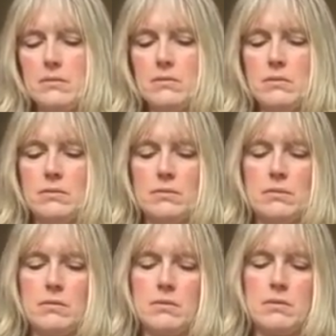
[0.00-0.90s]
Ooh.
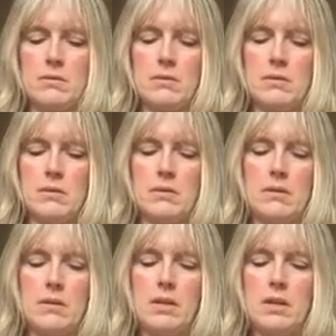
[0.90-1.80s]

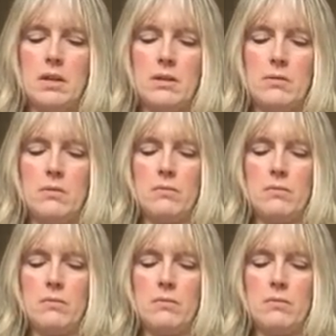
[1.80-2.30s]
You,